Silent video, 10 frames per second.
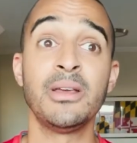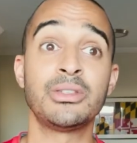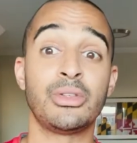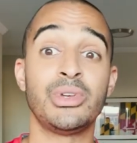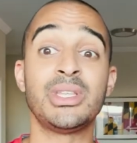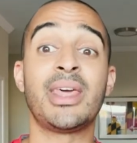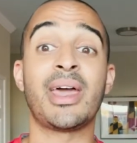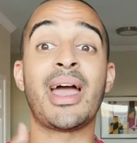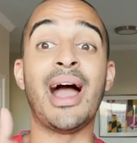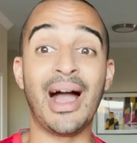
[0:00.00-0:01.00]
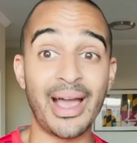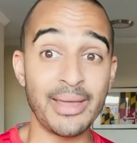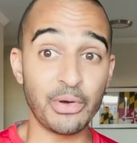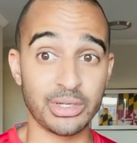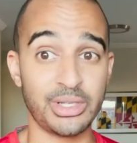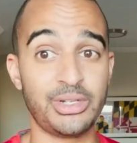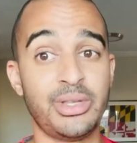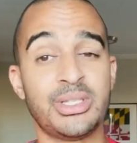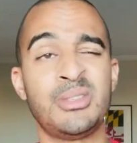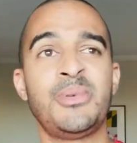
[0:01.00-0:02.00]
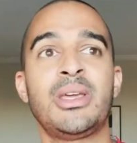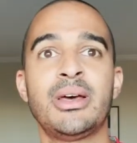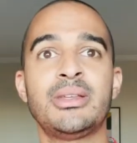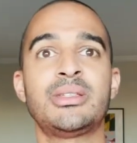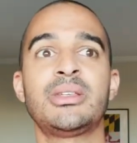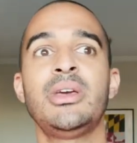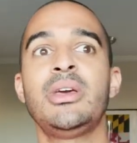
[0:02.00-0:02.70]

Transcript: So the reason that I personally do this is because